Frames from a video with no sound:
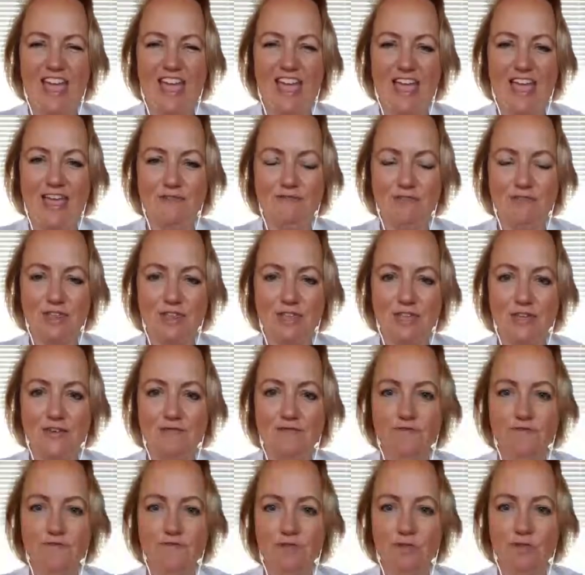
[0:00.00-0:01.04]
everything,
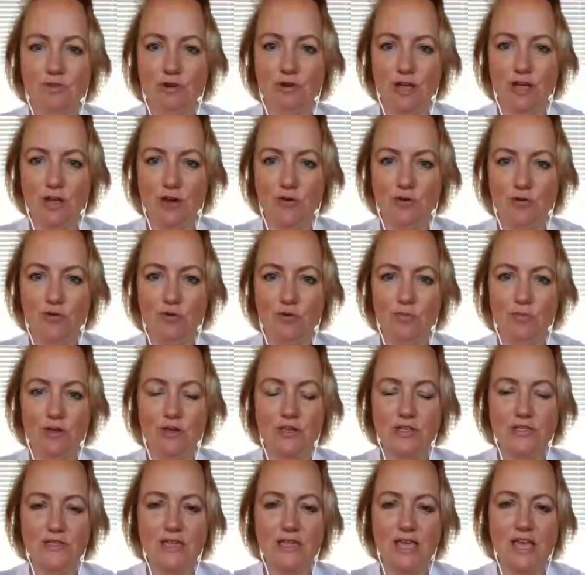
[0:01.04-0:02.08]
for our
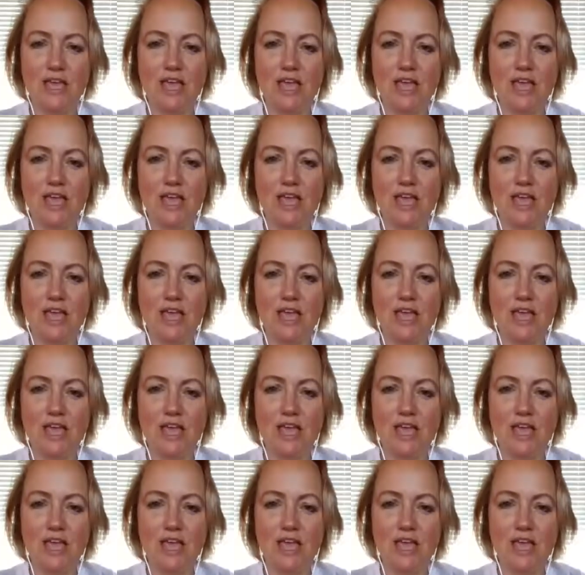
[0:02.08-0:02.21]
hormones,